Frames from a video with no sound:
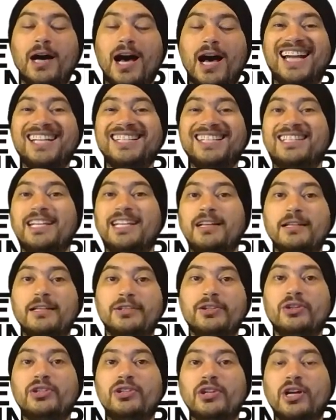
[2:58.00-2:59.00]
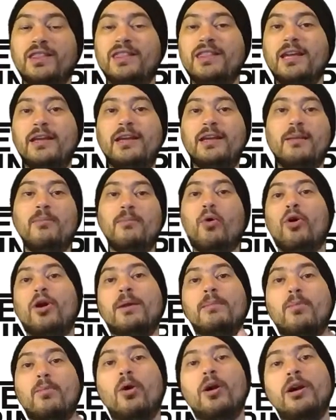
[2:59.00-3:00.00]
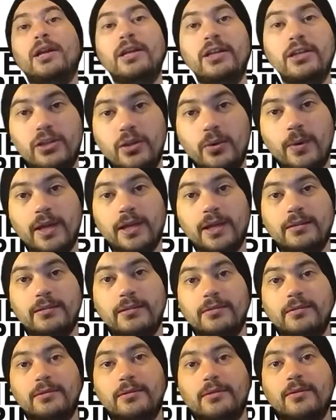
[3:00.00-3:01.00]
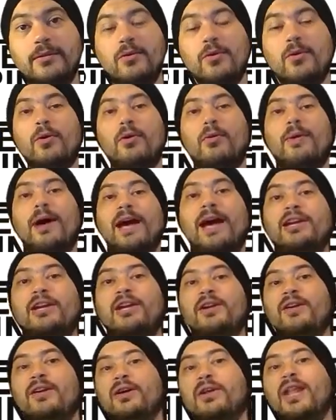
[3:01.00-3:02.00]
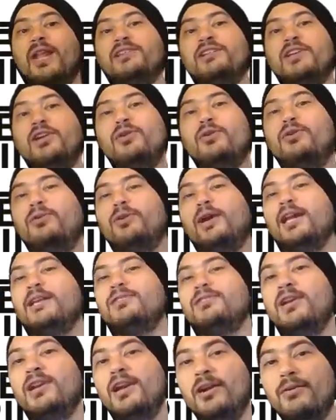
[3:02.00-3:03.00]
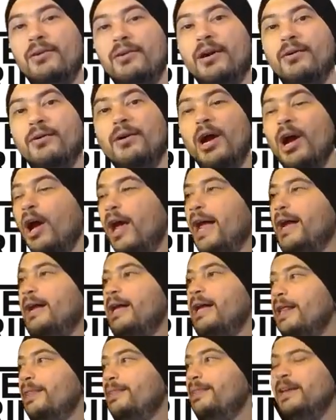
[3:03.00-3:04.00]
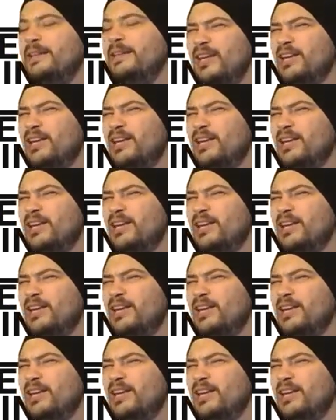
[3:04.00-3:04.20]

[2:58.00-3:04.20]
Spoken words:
until you start thinking more and more into it, right? Let's say you create a scenario. Hey, this